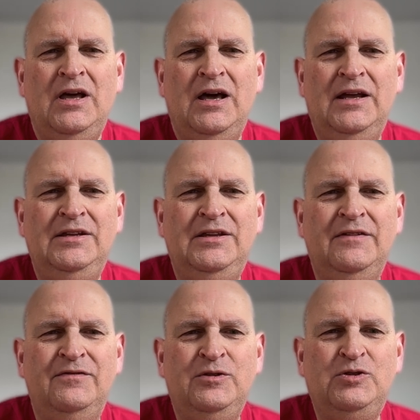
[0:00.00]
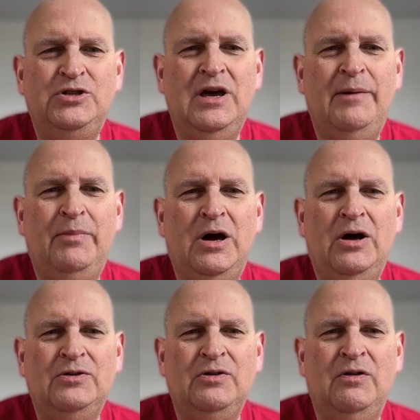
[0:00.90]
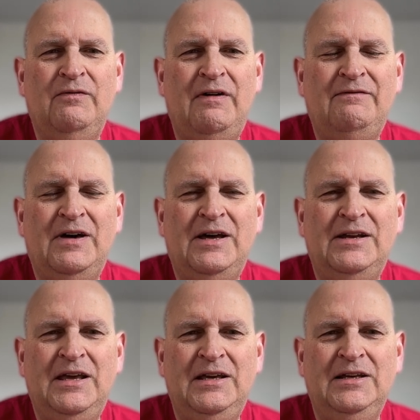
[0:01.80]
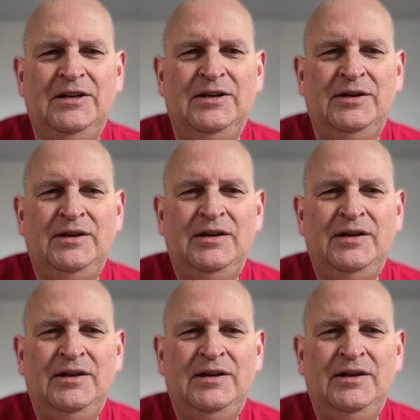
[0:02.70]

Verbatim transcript: and in the future, part of Van Halen.